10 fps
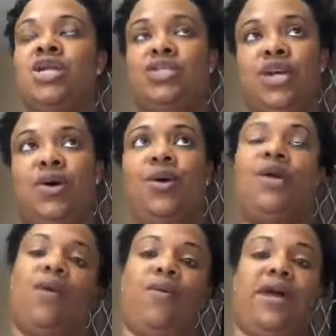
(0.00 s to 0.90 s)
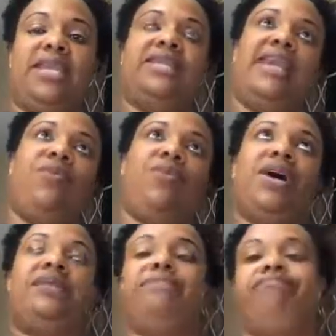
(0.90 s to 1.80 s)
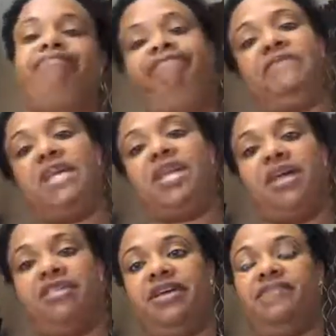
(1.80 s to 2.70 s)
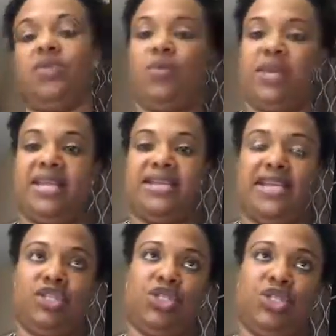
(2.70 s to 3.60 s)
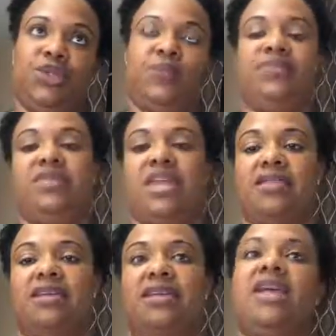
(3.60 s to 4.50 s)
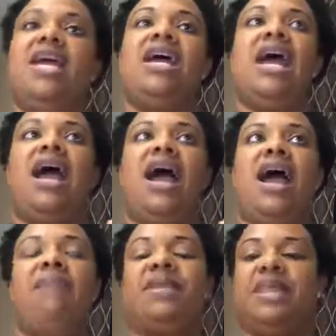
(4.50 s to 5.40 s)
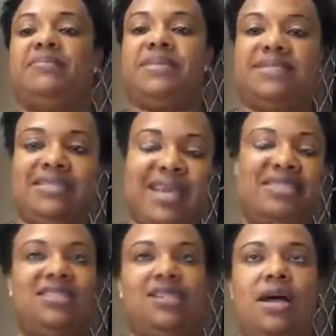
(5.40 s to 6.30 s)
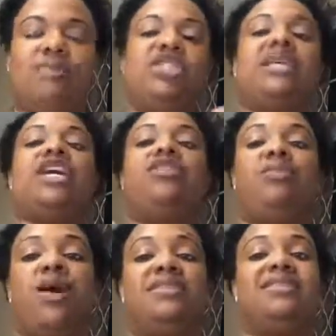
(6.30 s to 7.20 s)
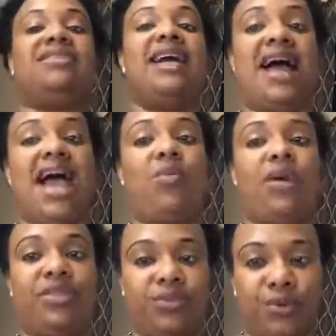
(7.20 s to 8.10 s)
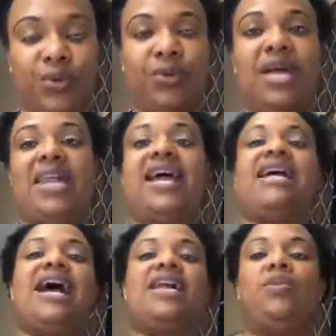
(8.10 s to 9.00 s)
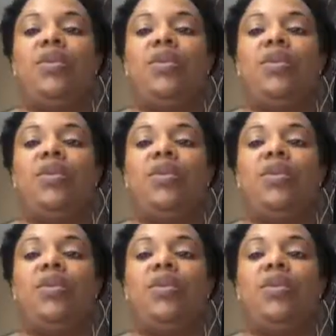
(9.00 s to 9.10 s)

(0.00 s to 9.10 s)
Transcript: So, waited day one, nothing. Waited day two, nothing. I'm not upset. So I'm just telling you the process that I went through. And I kind of